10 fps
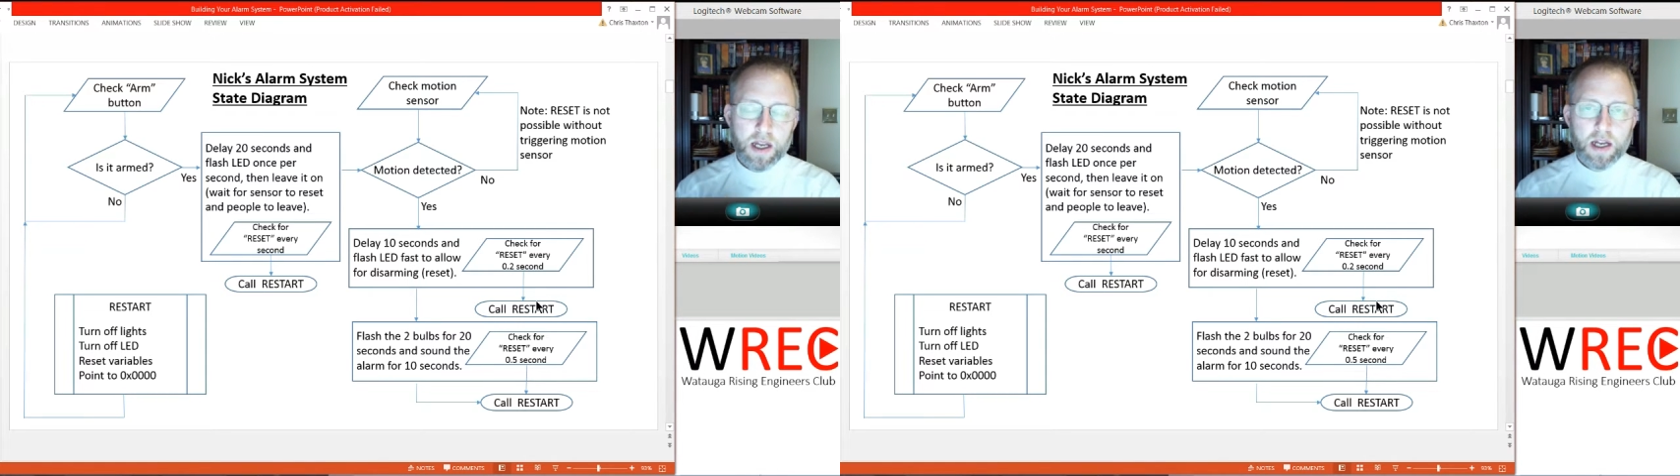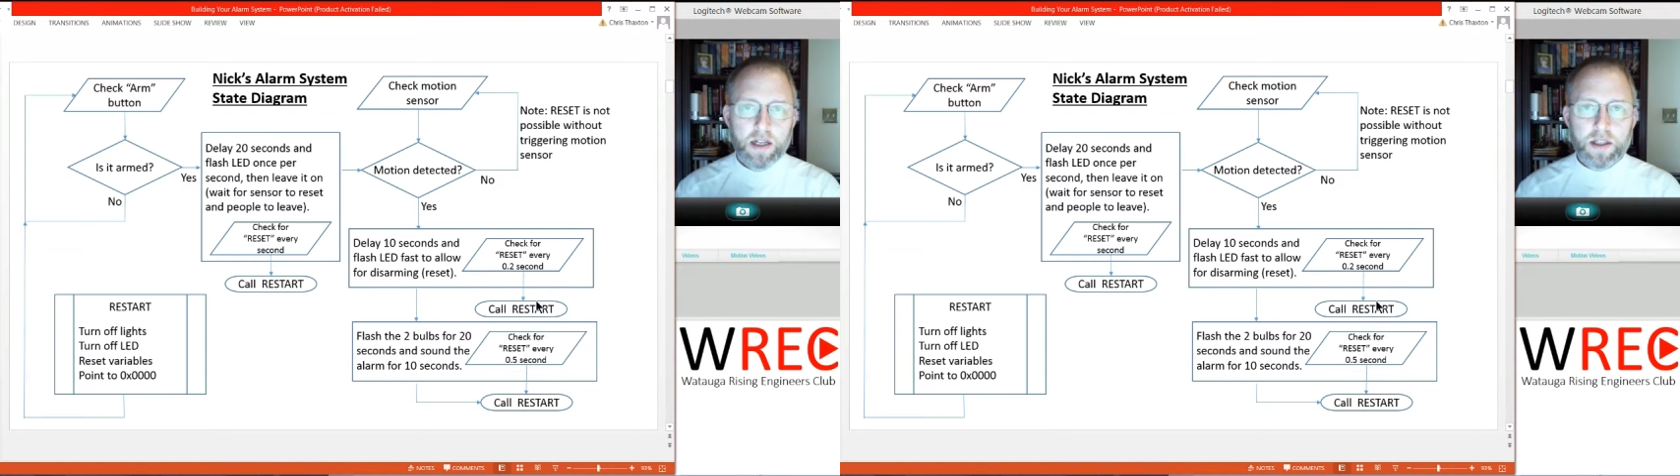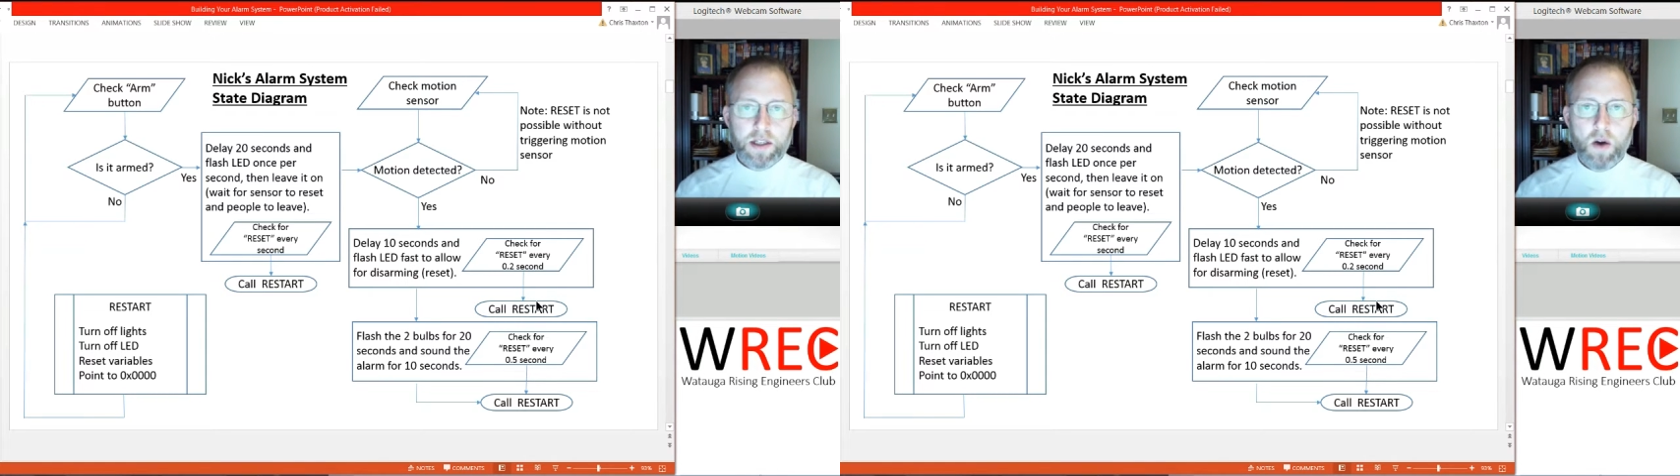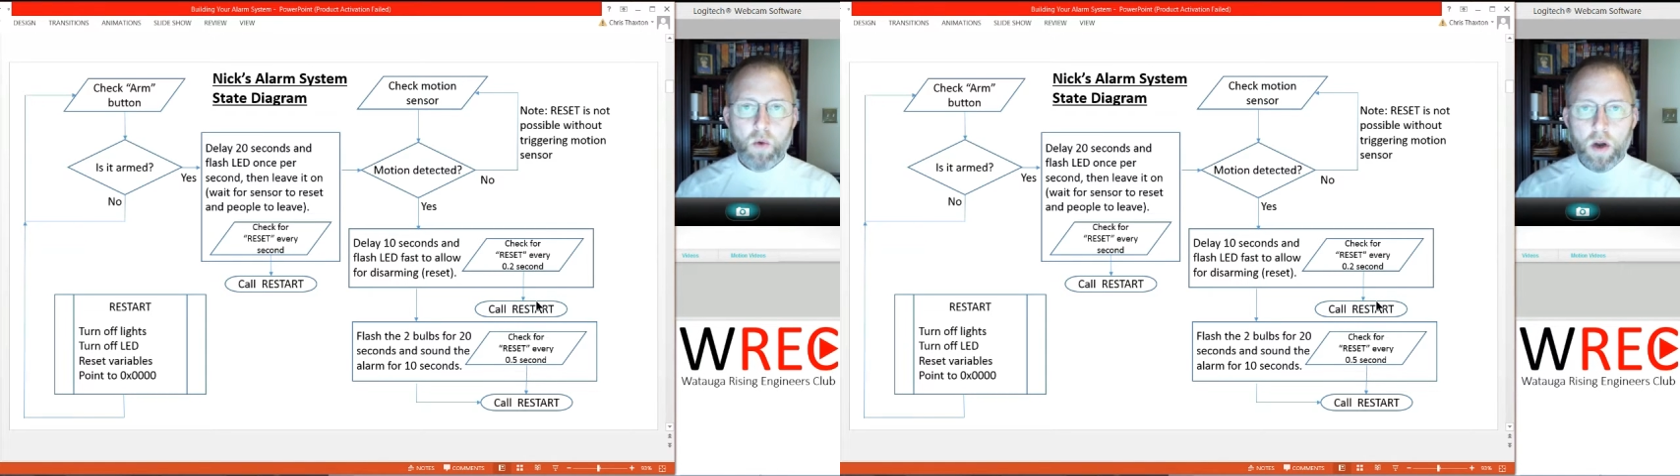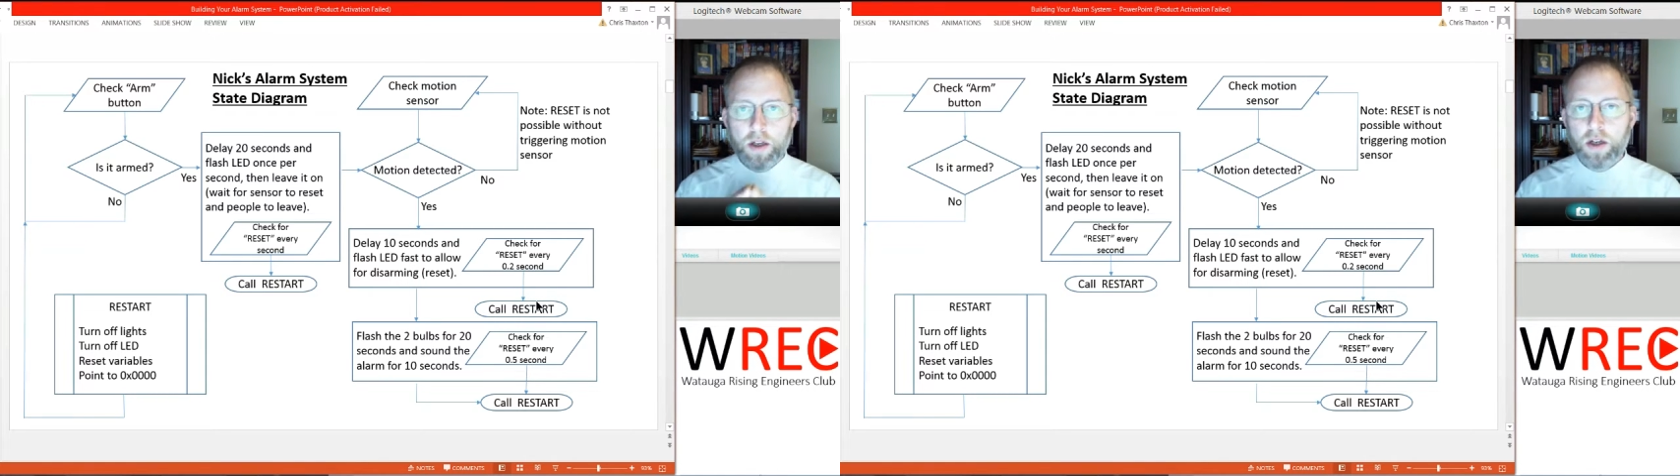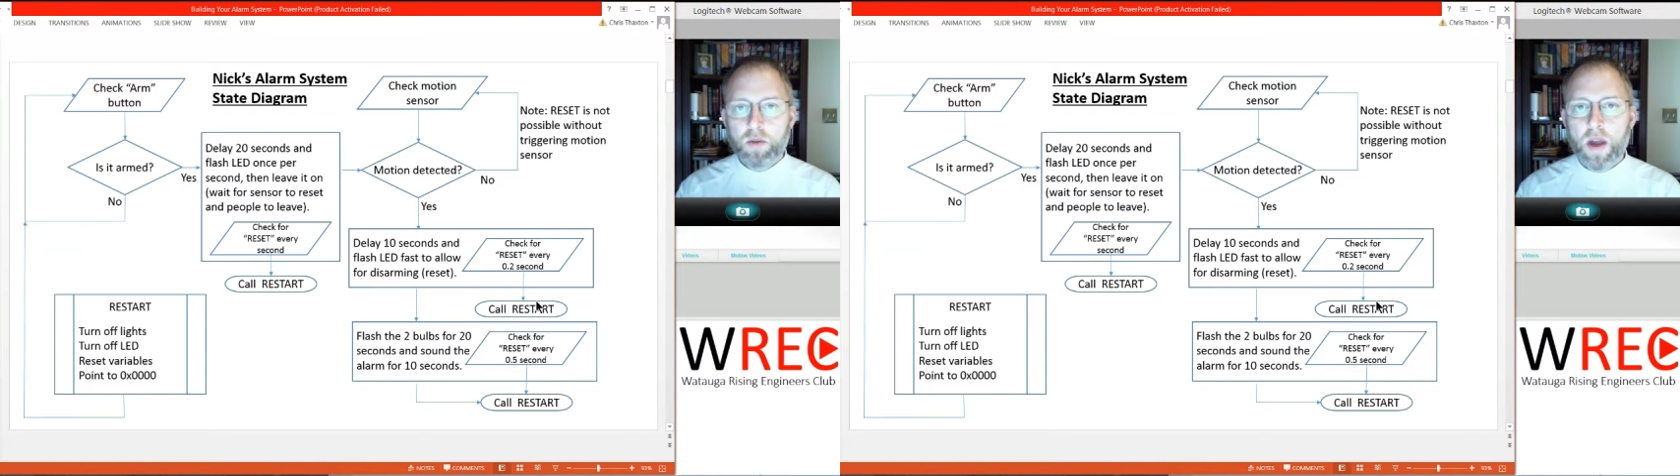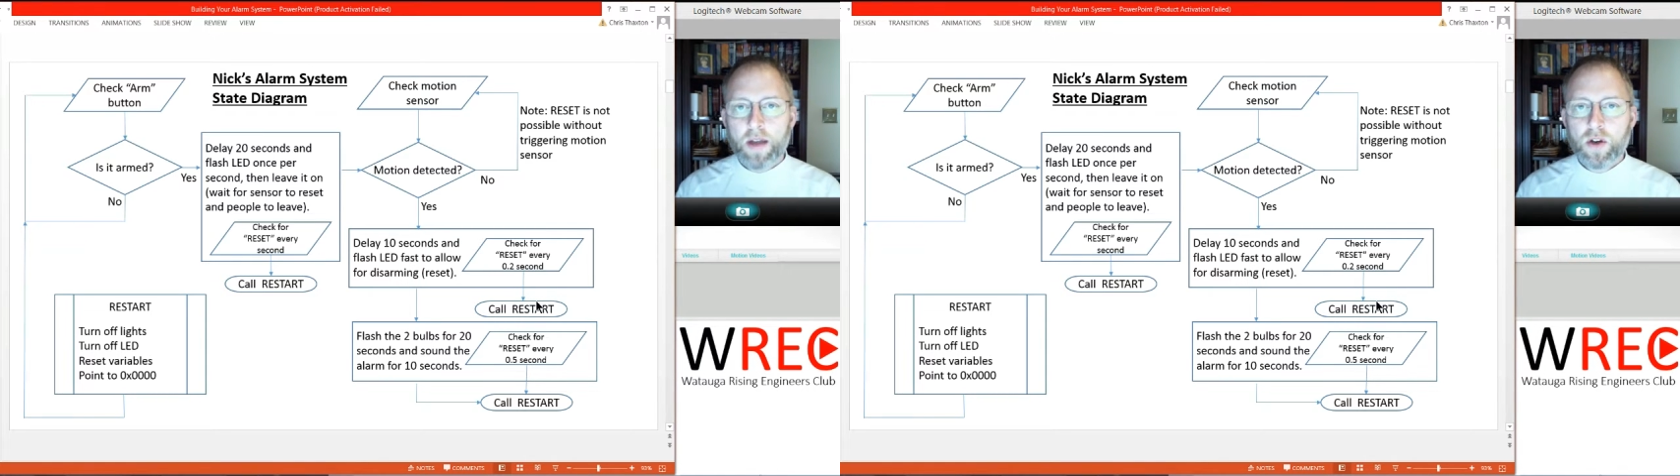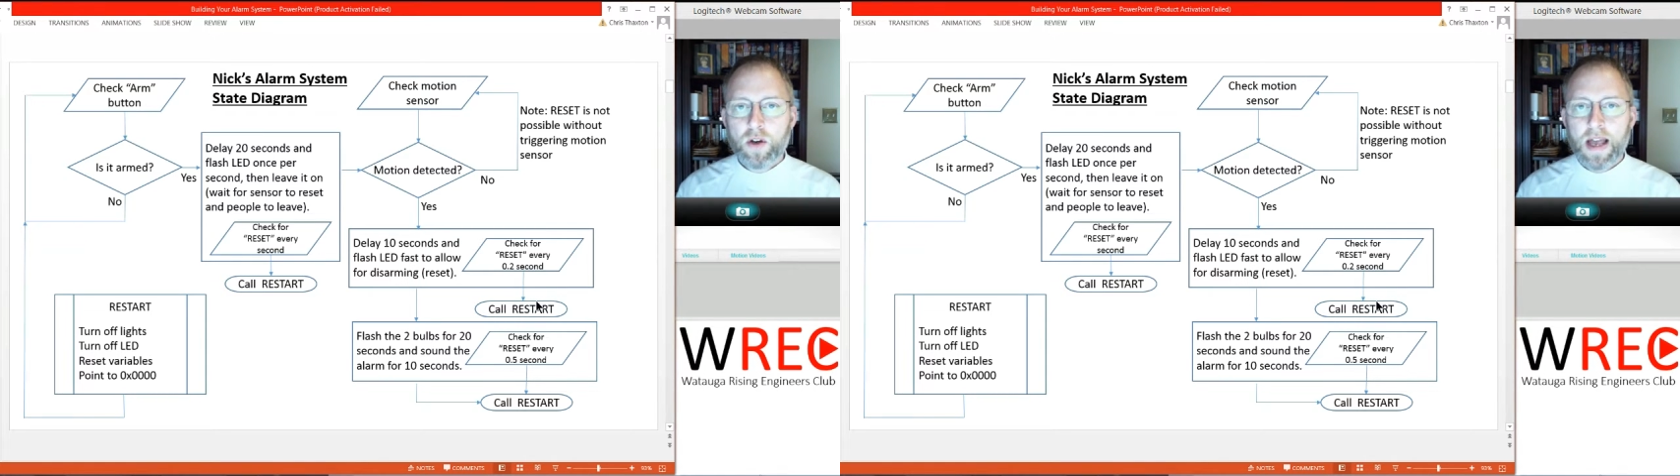And so one good way of
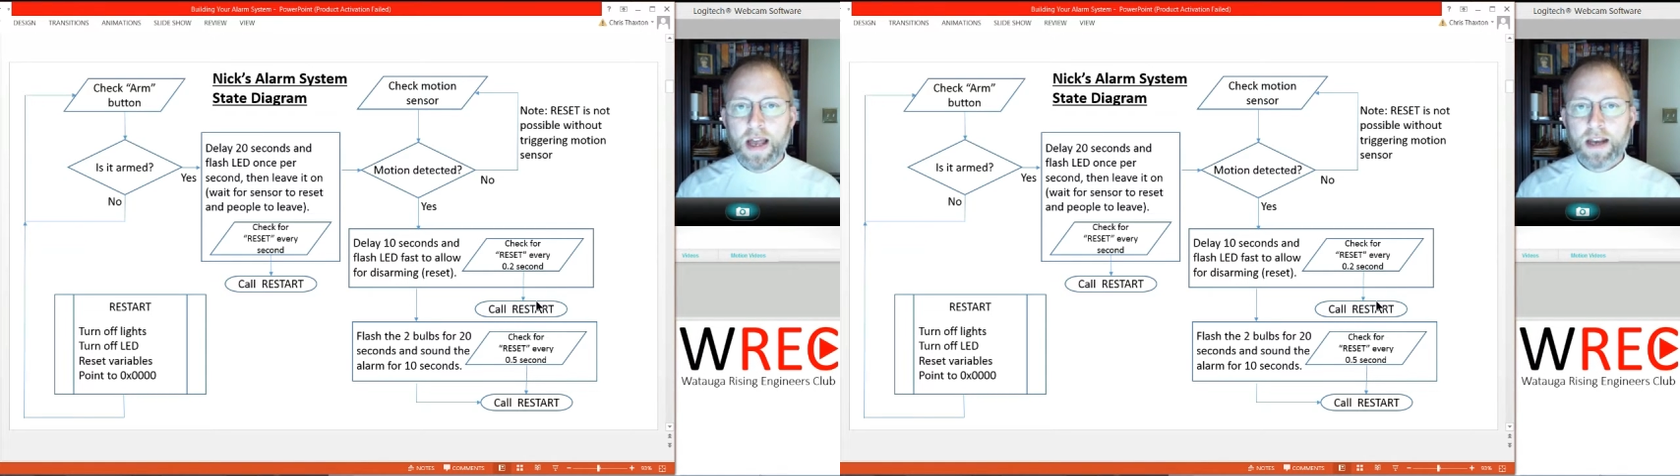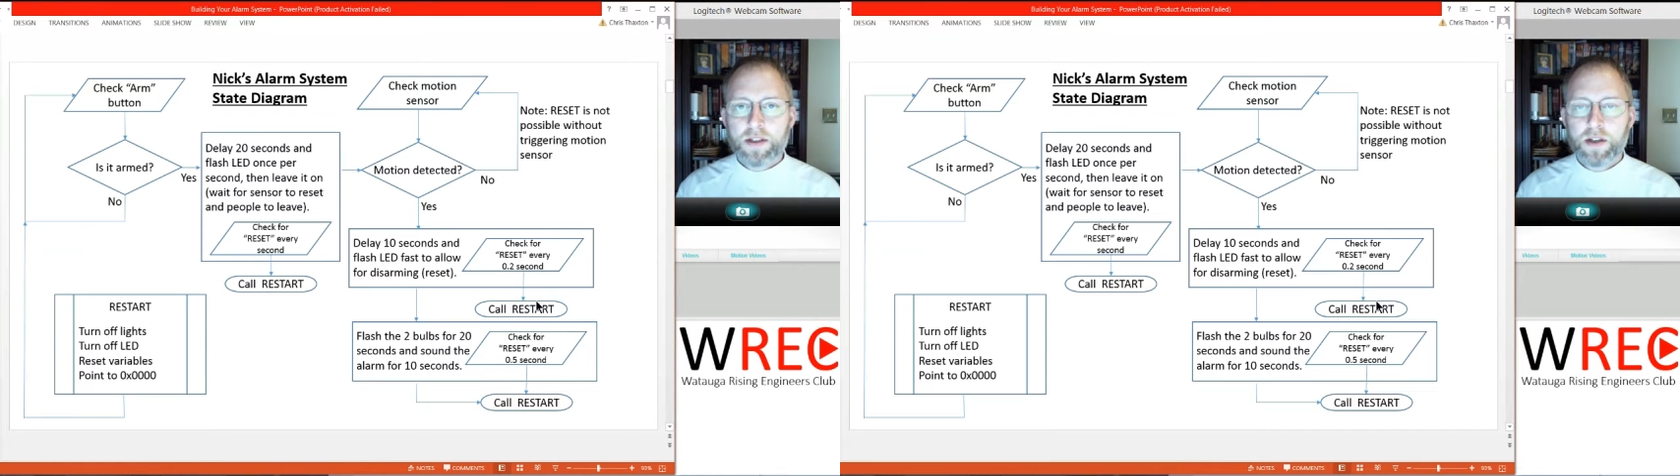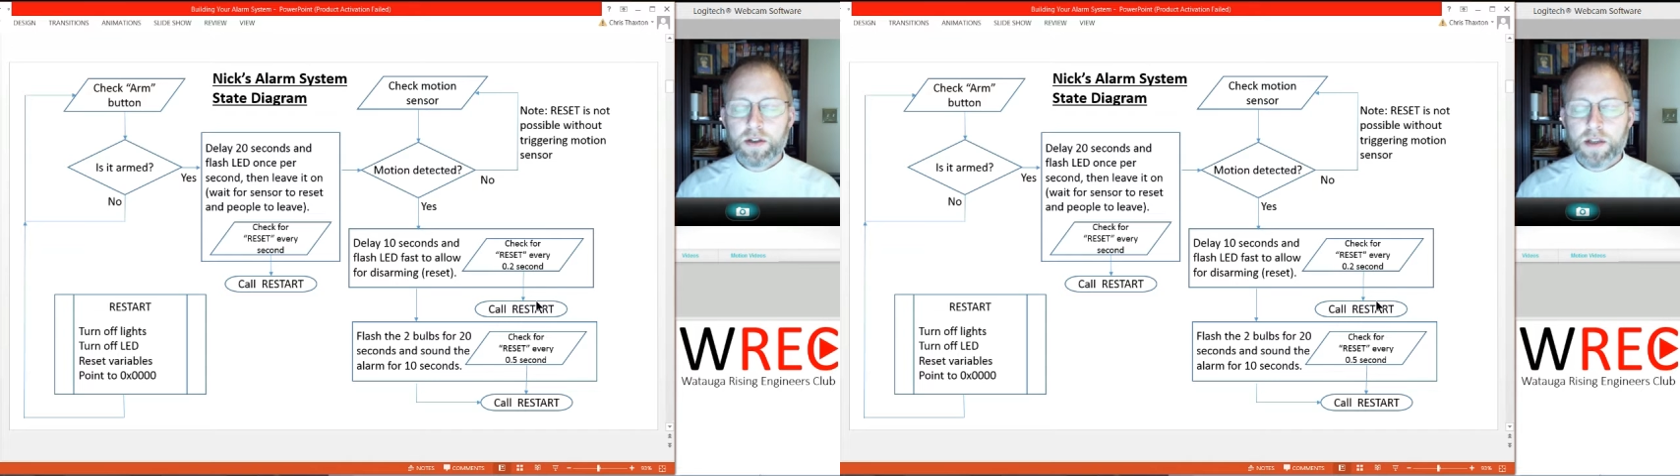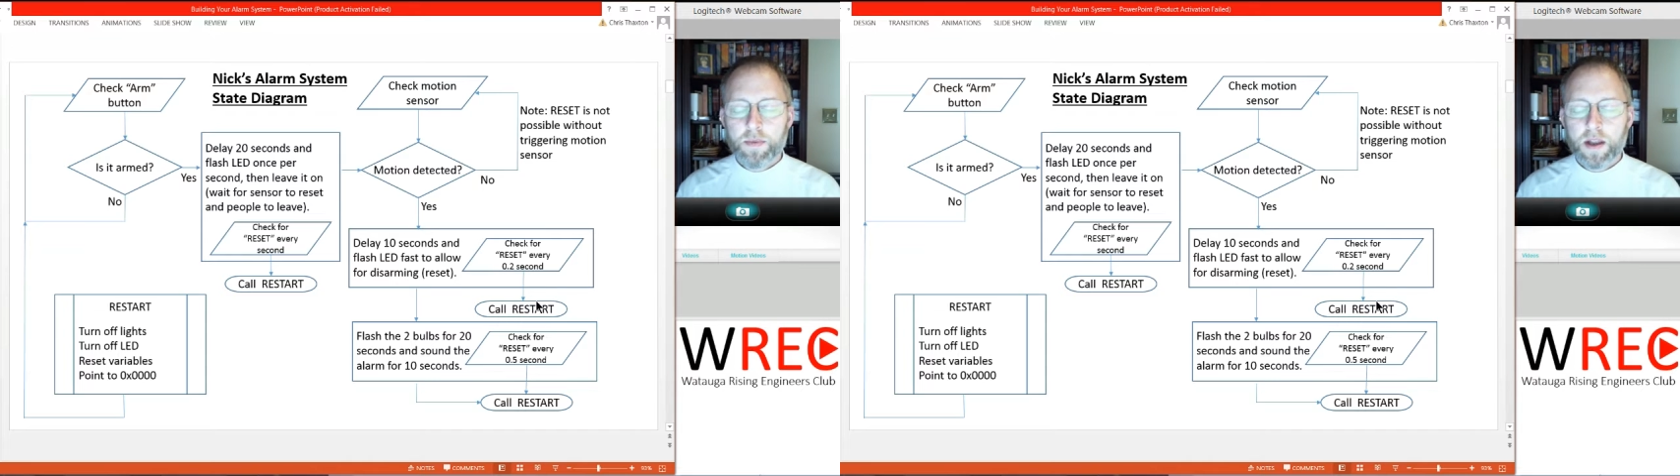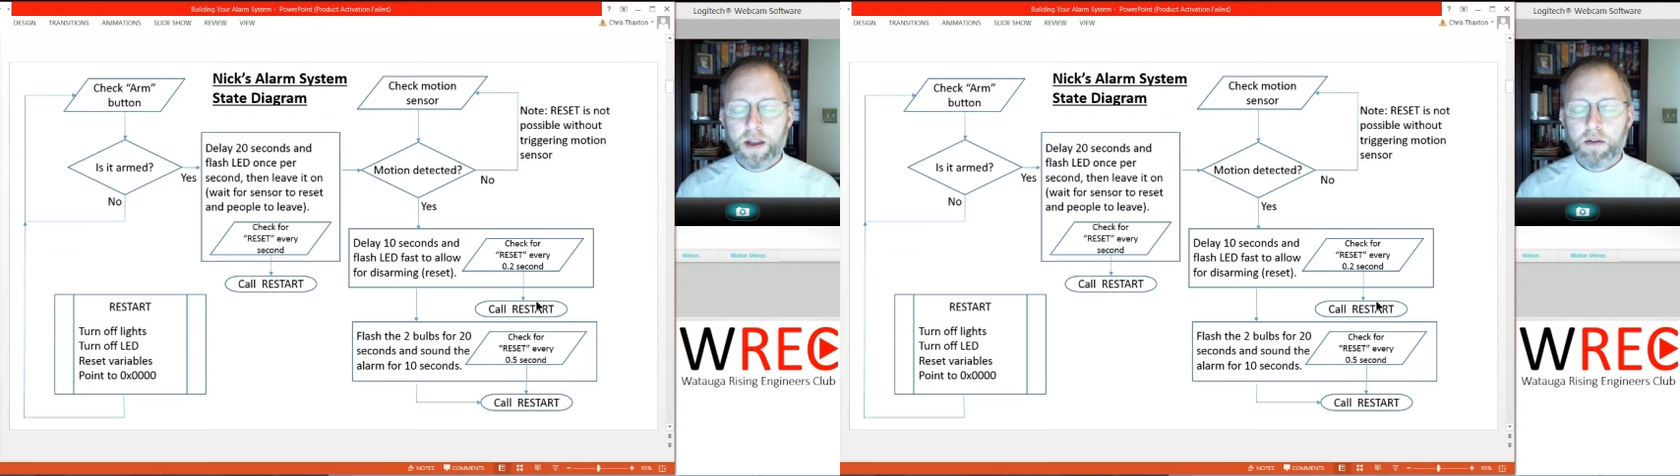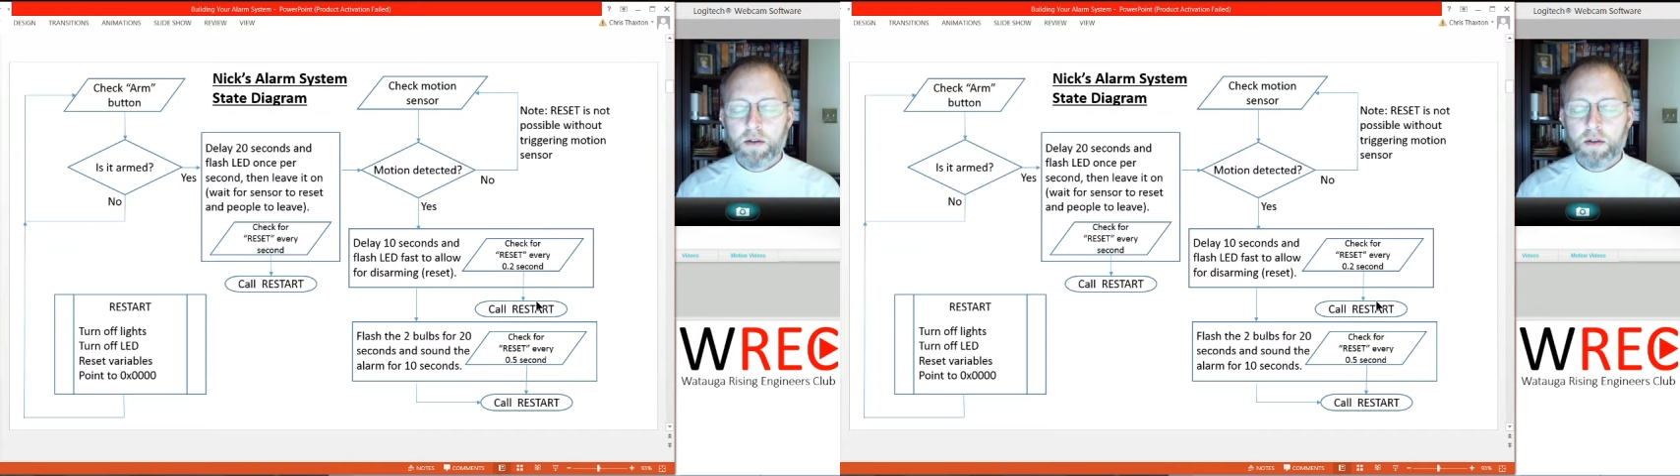doing that is to do something,